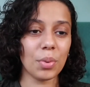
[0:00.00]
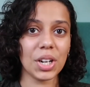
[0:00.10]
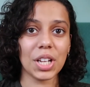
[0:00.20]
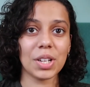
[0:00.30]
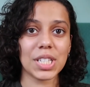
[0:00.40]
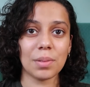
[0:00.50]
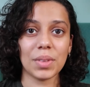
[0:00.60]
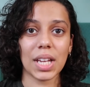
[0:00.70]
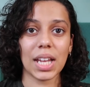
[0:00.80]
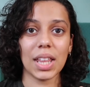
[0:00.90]
Branding is
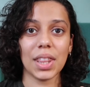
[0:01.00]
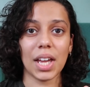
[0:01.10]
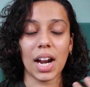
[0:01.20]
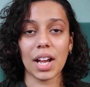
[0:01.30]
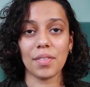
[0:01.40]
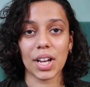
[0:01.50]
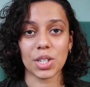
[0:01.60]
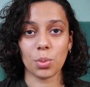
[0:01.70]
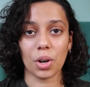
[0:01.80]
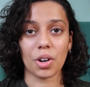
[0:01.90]
something that I've had
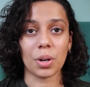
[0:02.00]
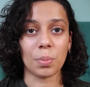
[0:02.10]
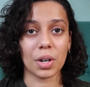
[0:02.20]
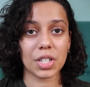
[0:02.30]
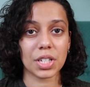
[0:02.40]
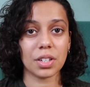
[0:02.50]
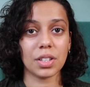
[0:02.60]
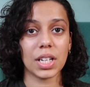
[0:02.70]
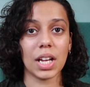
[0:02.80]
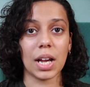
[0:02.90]
to work on personally.